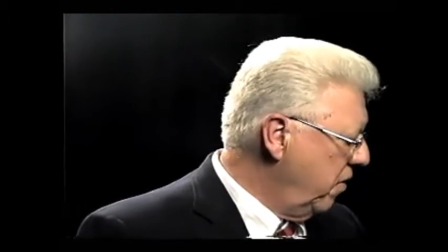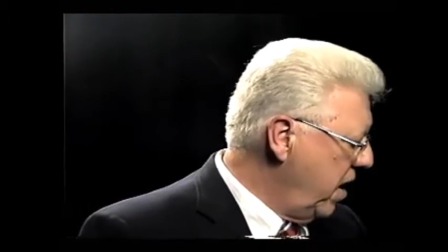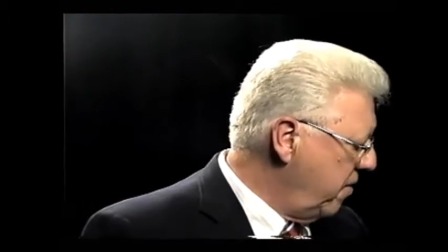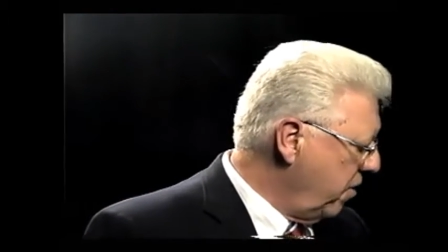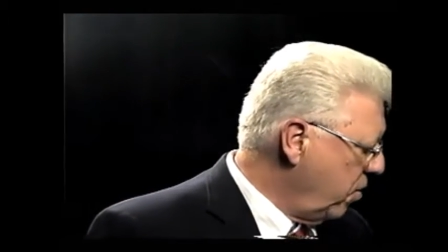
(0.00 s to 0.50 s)

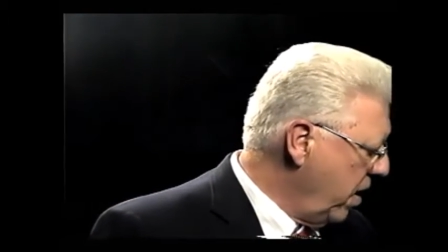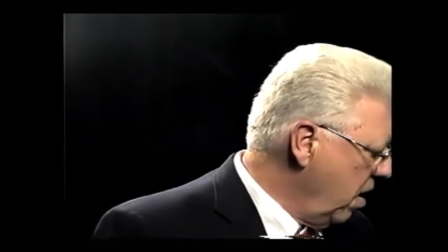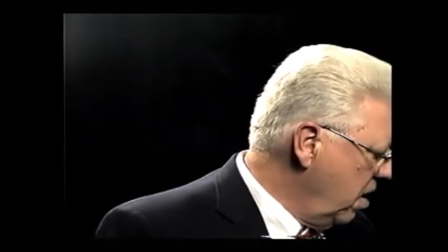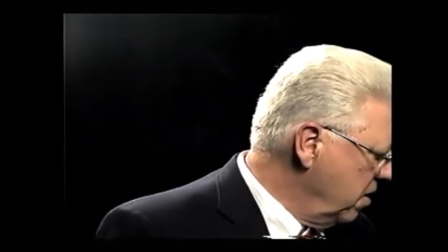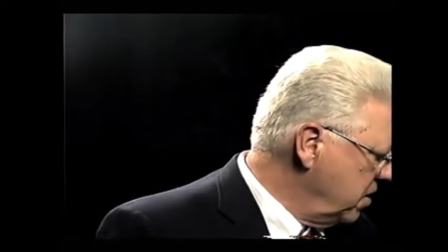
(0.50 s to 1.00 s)
had for quite a
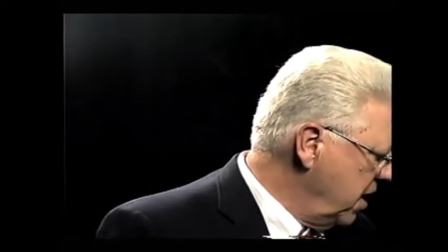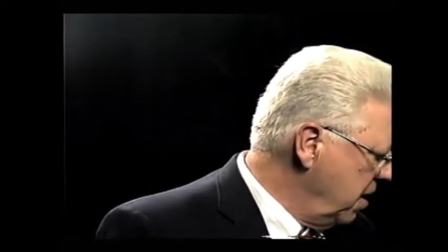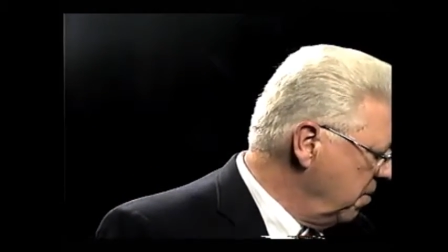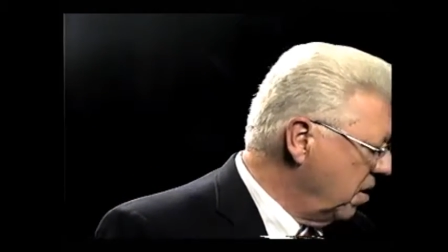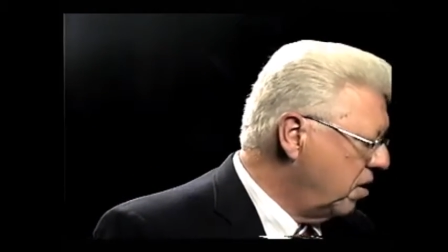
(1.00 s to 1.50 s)
long
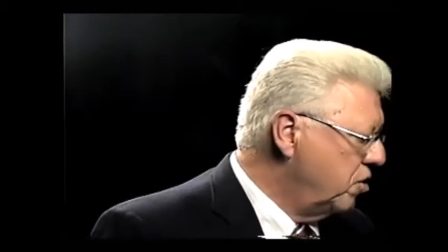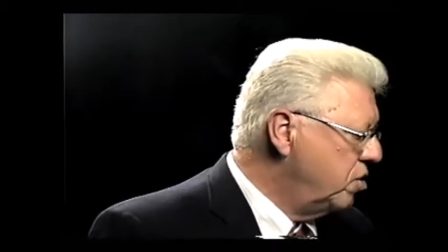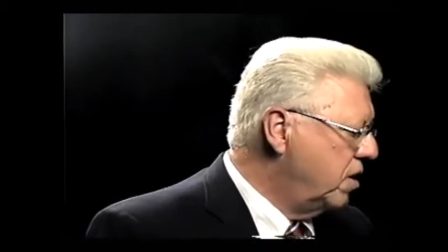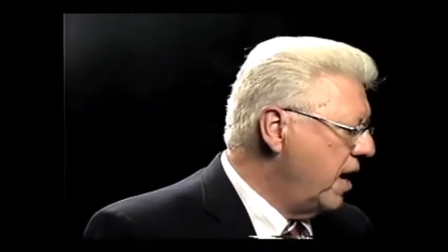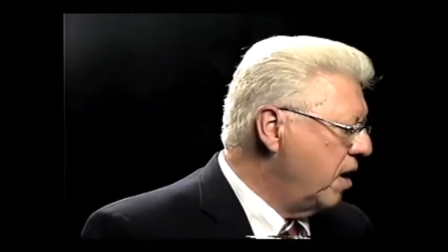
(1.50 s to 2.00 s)
time. Could
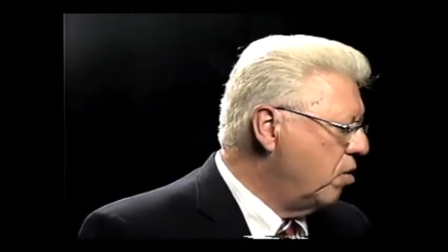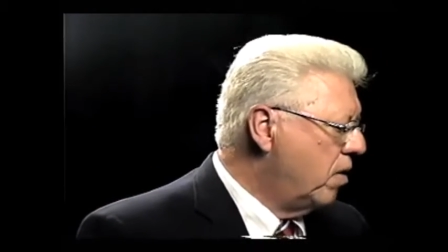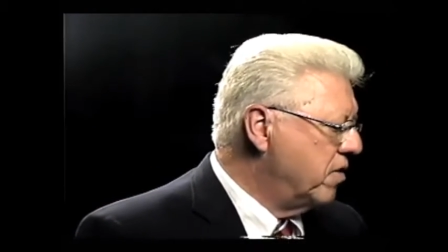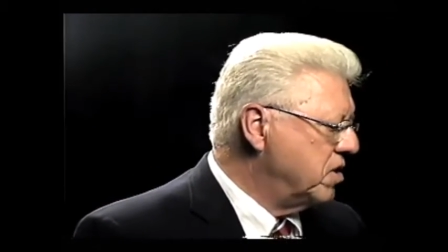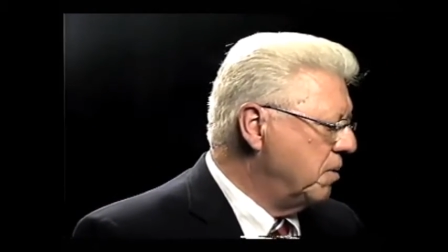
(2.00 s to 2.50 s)
you kind of go
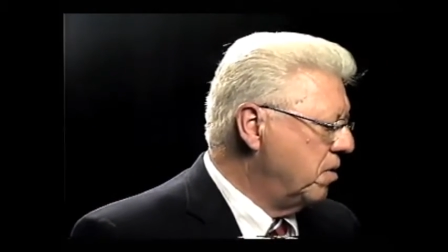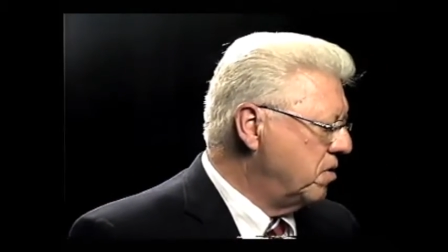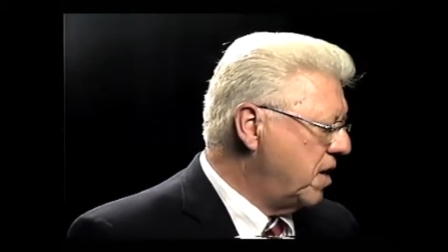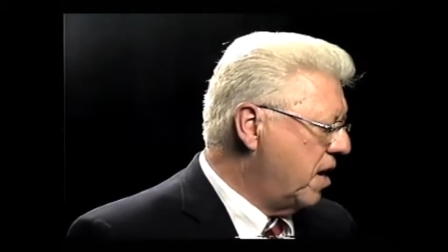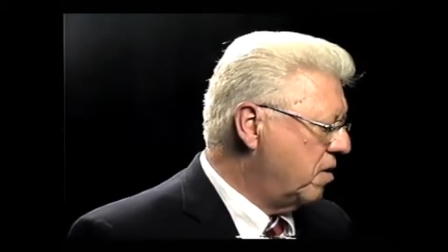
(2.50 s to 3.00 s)
over some of
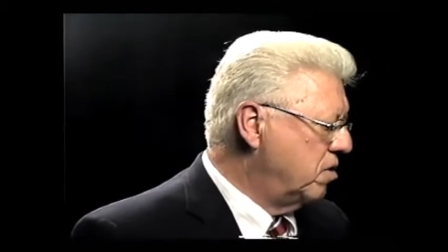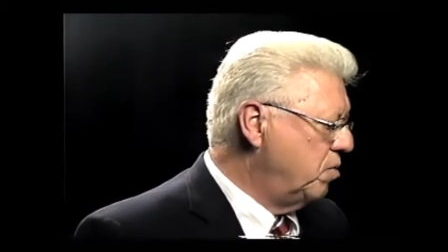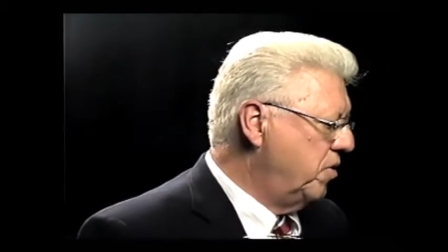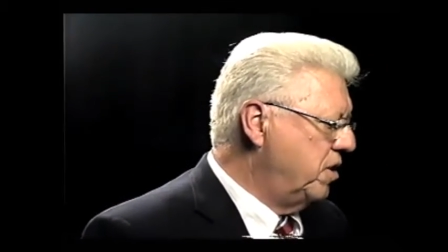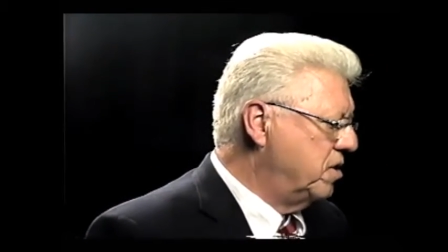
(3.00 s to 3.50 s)
those articles
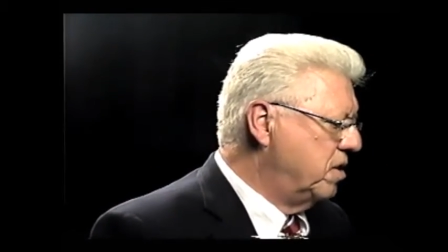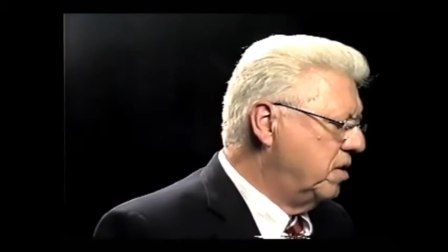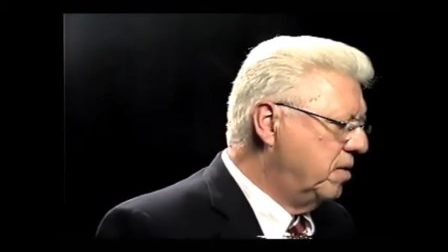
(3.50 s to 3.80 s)
with us?